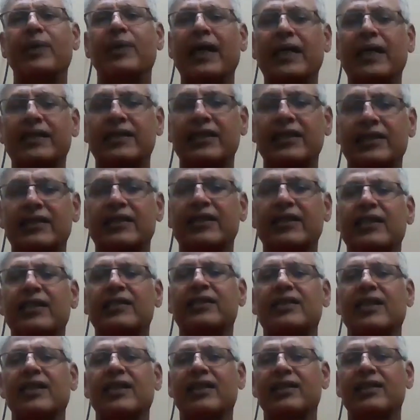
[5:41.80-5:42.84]
Practice
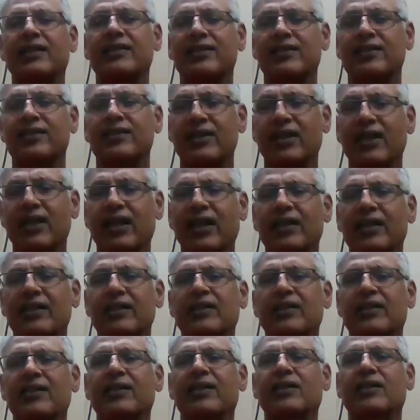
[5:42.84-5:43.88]
these things
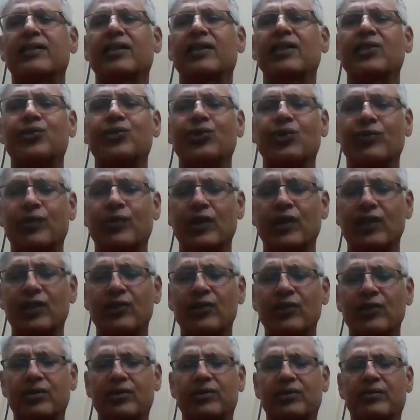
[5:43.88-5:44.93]
and things should work
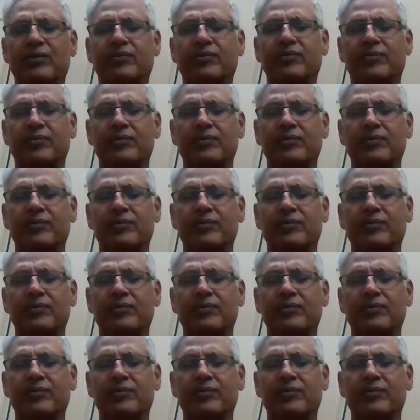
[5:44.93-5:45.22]
out.